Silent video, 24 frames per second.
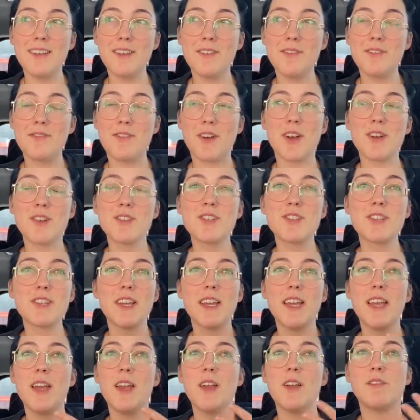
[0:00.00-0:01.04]
first
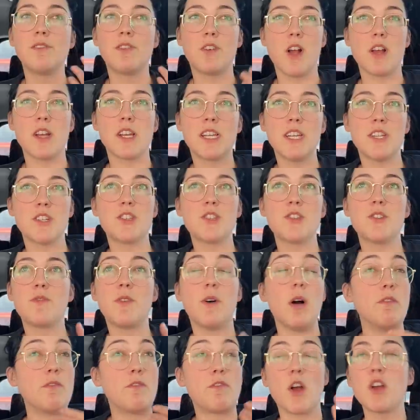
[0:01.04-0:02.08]
Veronica and,
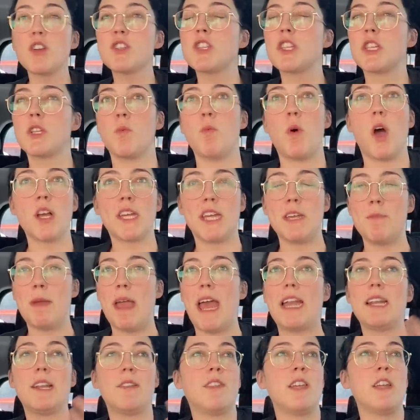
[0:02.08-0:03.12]
well, first The Walking
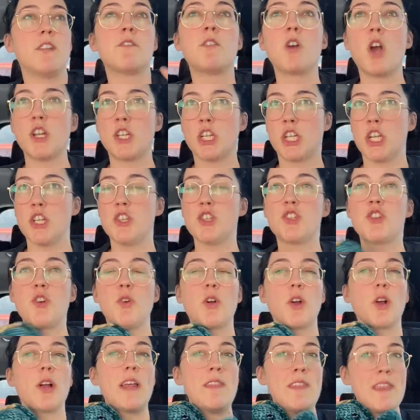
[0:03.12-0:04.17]
Dead, then Veronica and
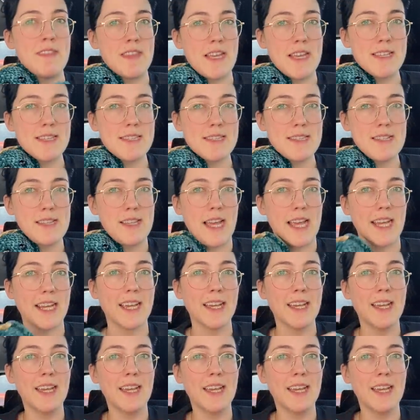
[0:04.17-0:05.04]
Stoker, and then this. Like,